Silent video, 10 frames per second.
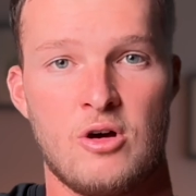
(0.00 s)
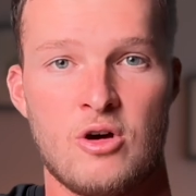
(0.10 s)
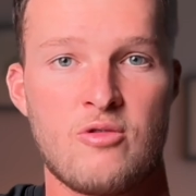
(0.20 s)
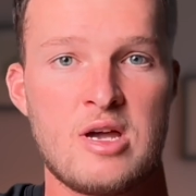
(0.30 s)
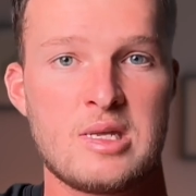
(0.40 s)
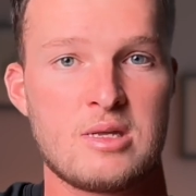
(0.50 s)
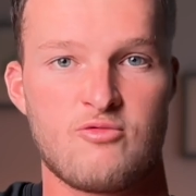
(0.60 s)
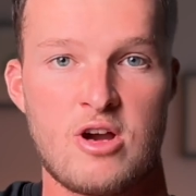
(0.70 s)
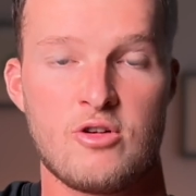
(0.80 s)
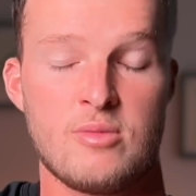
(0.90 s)
always
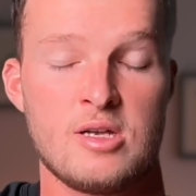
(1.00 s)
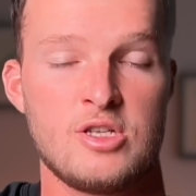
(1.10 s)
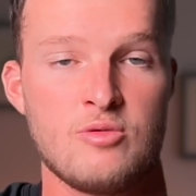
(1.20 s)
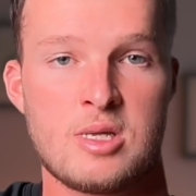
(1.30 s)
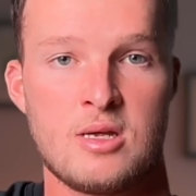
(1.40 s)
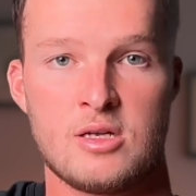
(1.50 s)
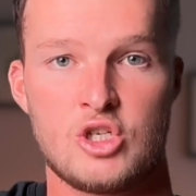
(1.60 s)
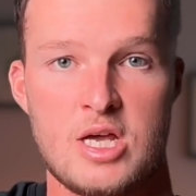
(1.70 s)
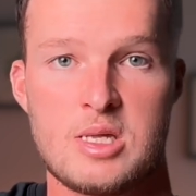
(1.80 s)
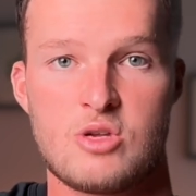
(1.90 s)
recommend using a
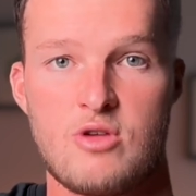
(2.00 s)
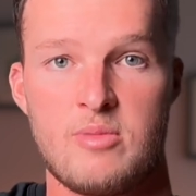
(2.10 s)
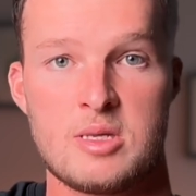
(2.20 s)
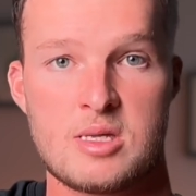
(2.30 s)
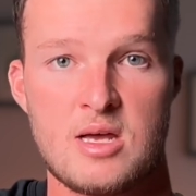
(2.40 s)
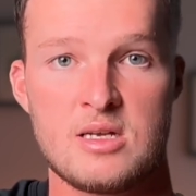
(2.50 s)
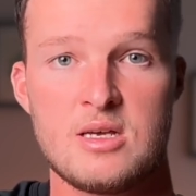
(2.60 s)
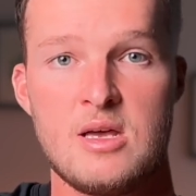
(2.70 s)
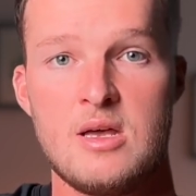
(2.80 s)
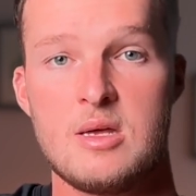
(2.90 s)
chest strap instead.
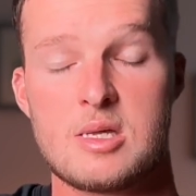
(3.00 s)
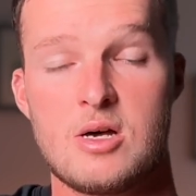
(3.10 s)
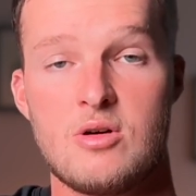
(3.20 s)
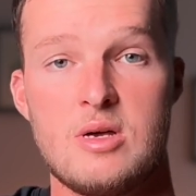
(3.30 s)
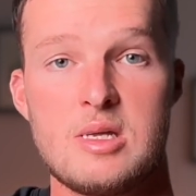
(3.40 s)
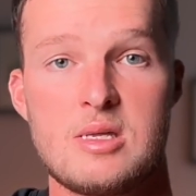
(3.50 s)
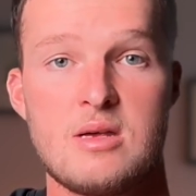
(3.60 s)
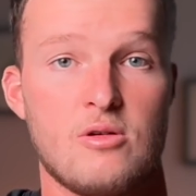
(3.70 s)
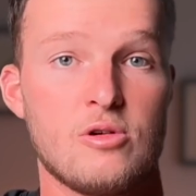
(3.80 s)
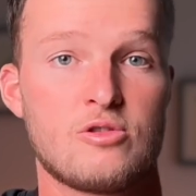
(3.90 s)
So is
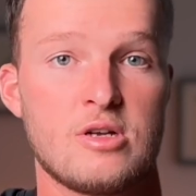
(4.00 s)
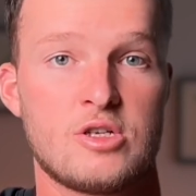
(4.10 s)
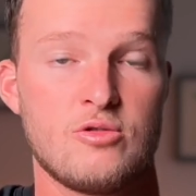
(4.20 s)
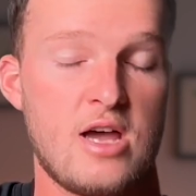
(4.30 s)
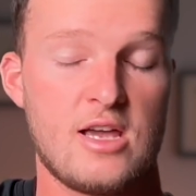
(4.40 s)
the Ultra 2